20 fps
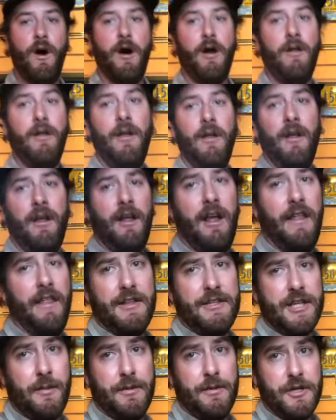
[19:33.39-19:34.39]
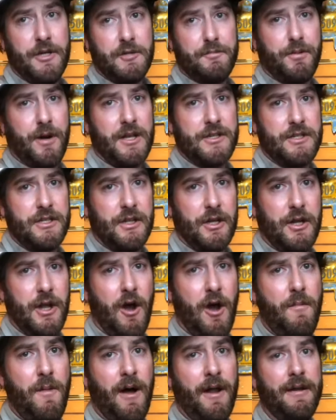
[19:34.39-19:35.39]
Well, and then someone just pressing
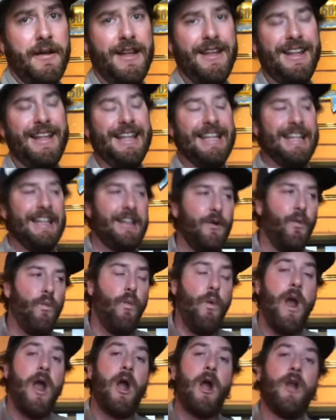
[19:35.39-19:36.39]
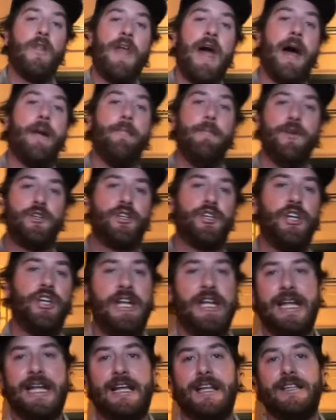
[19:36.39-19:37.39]
the go button, the where that
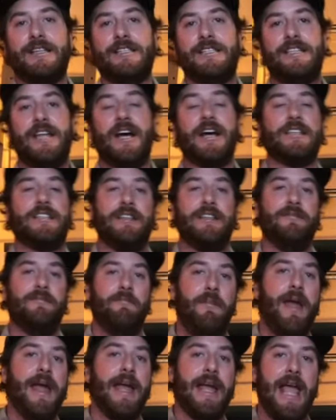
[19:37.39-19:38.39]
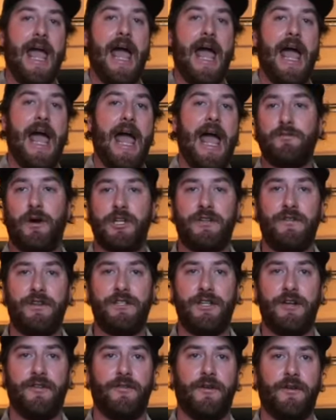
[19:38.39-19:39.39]
machine is doesn't make as
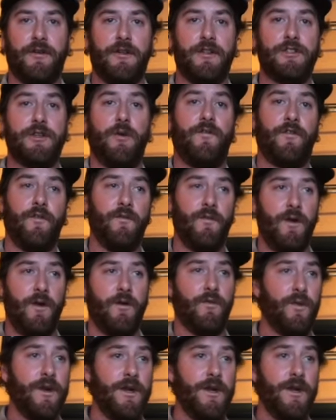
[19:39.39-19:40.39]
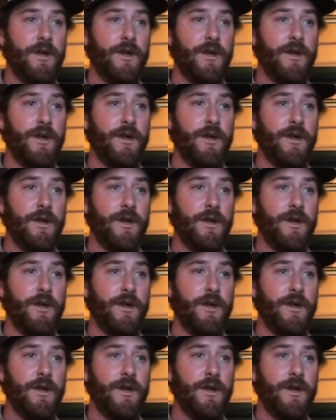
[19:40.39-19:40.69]
much of a difference. So from reel